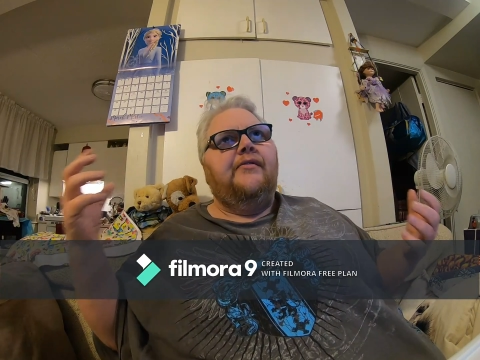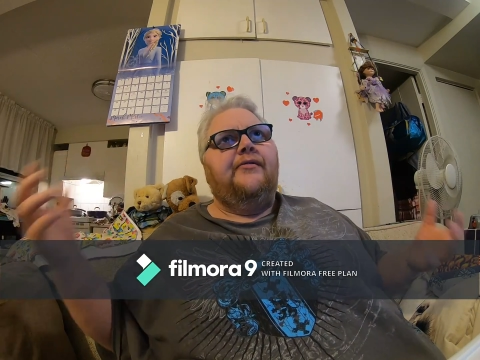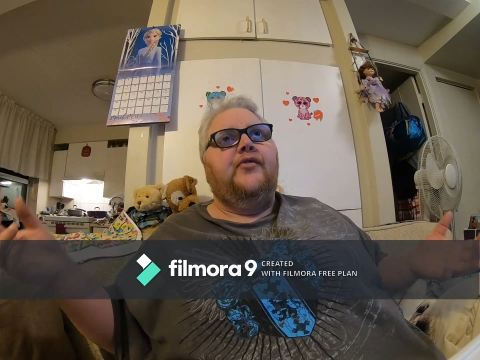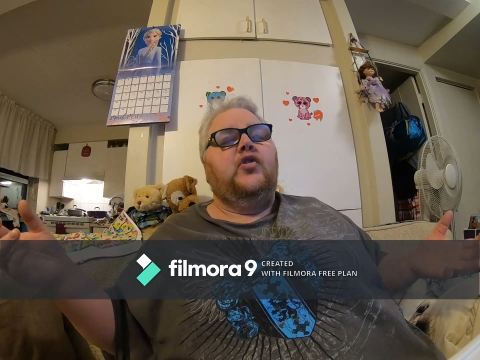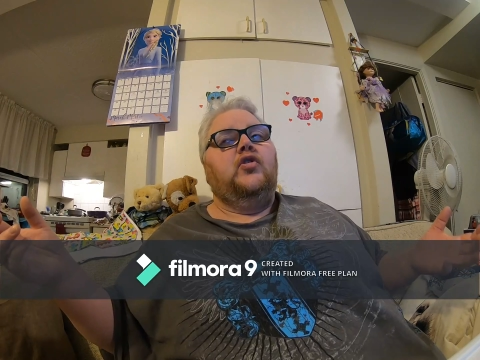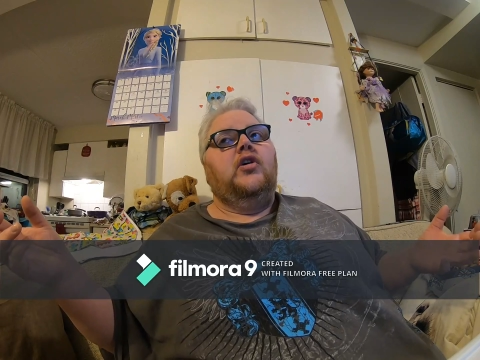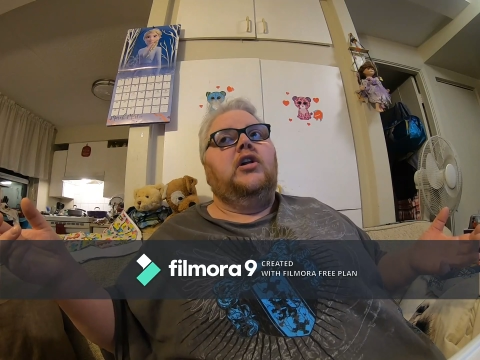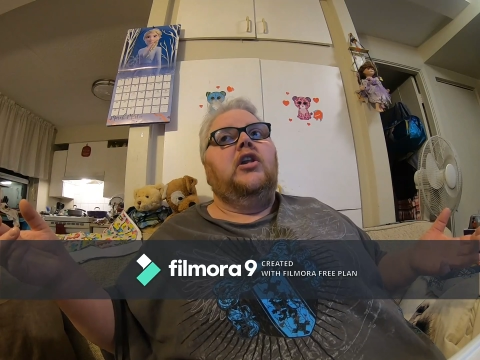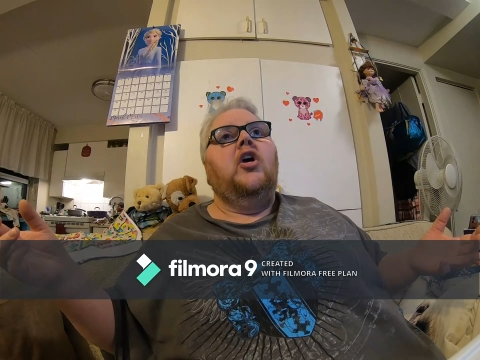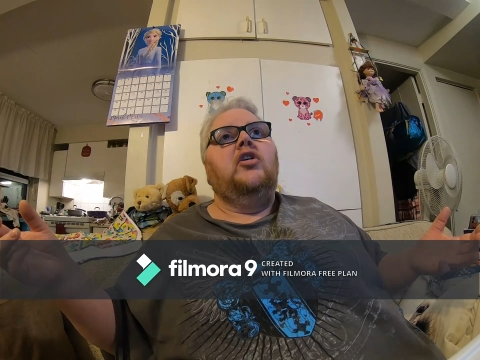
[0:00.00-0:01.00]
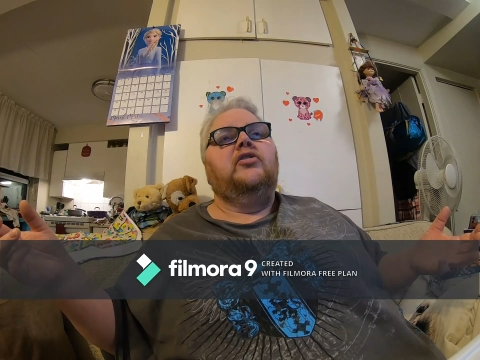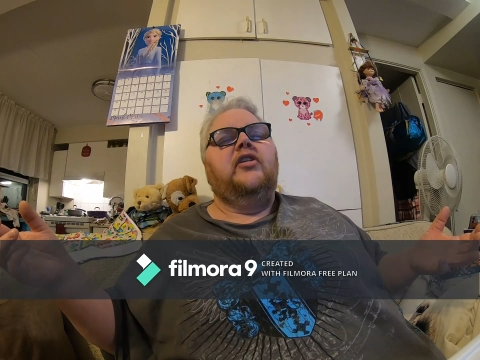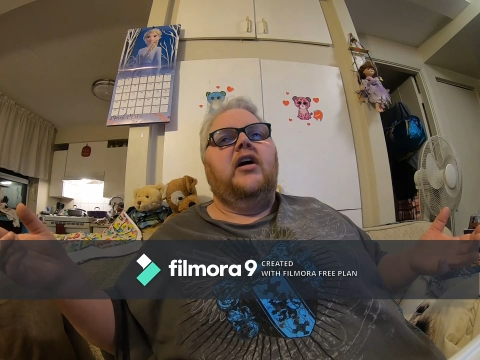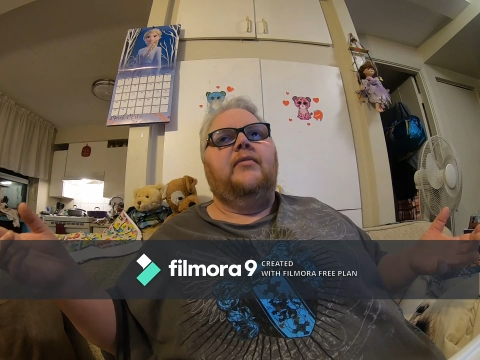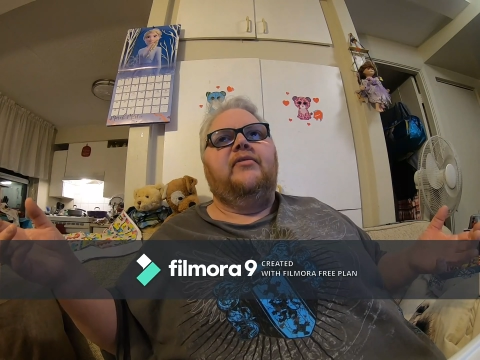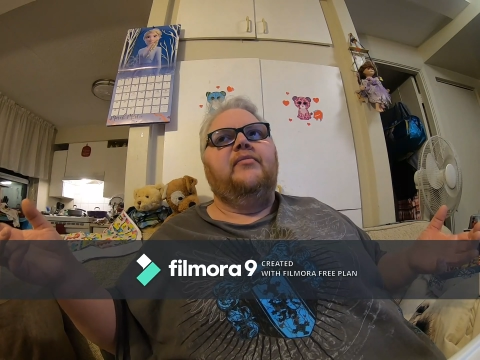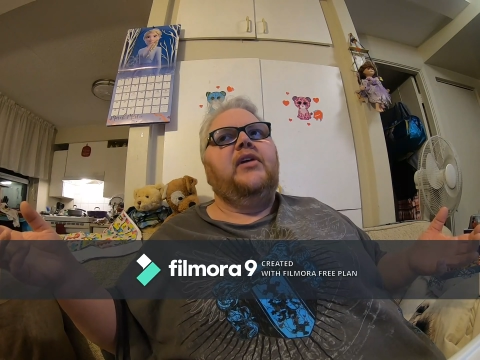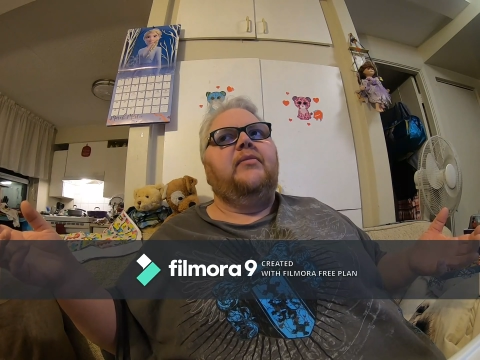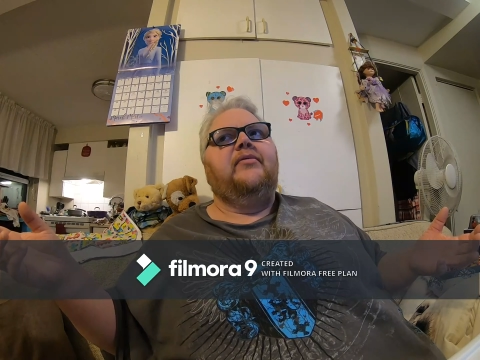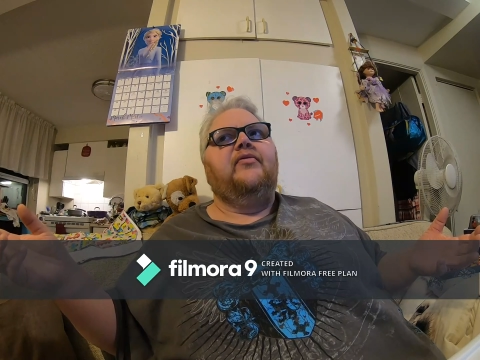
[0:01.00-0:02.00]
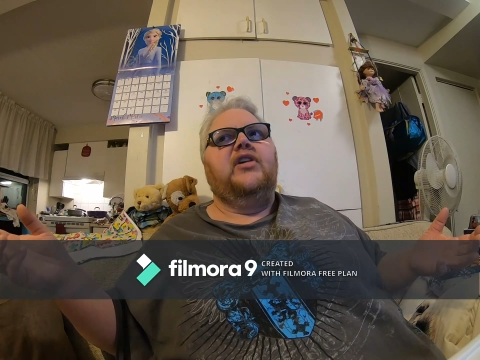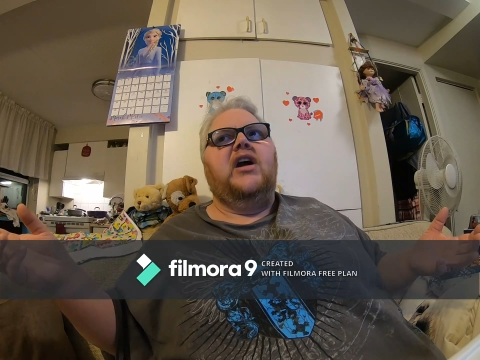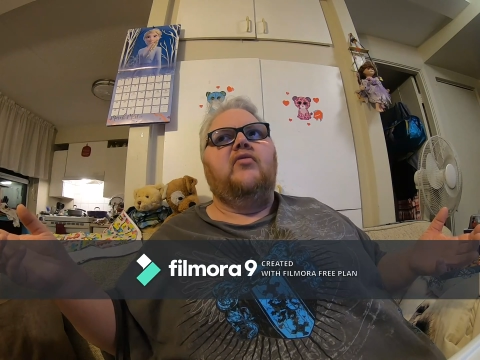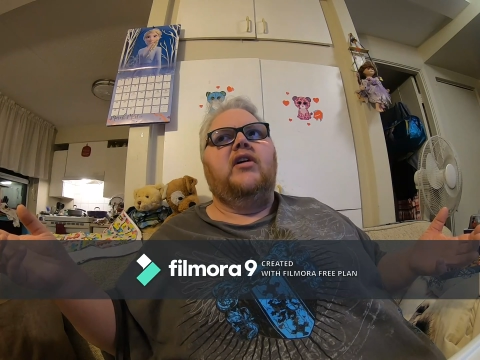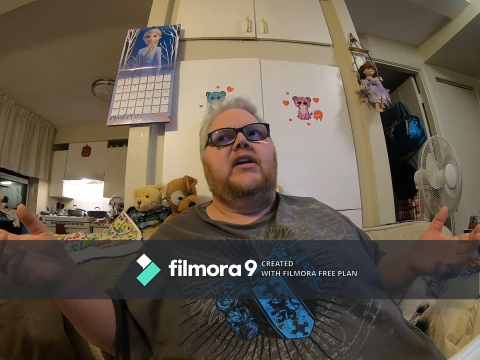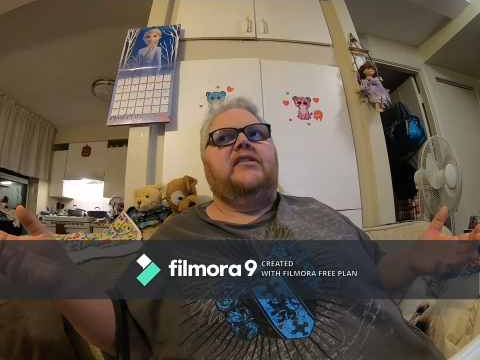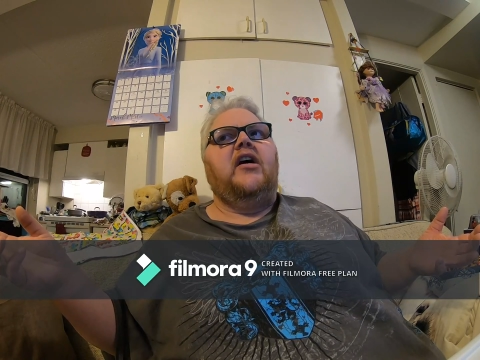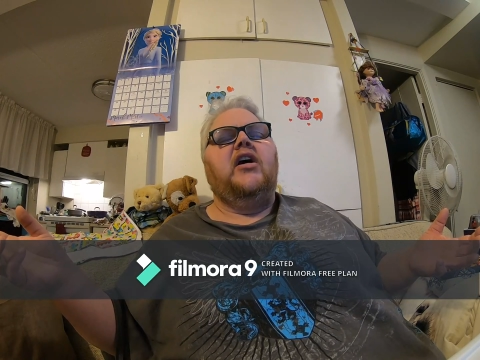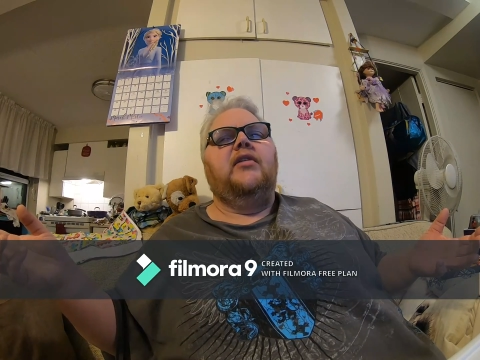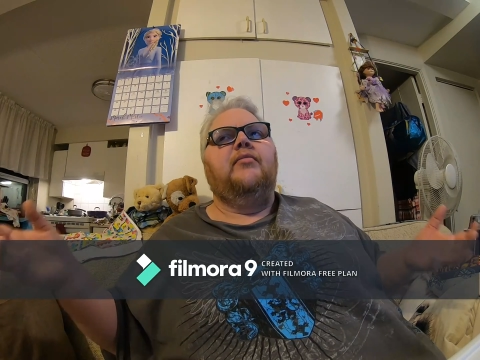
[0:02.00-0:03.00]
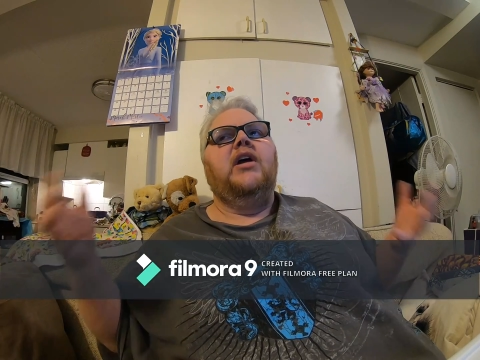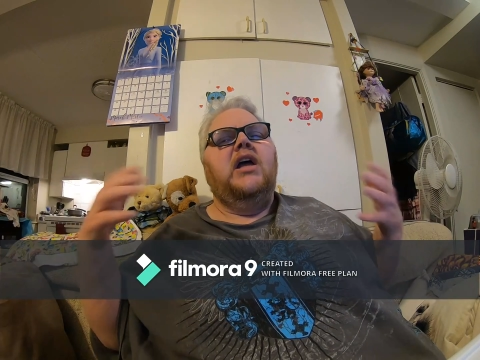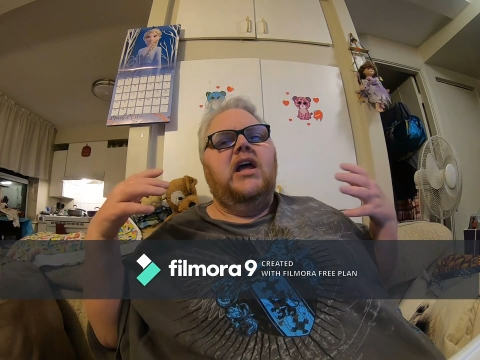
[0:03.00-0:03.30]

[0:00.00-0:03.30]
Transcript: for a long time, sometimes for an hour at a time,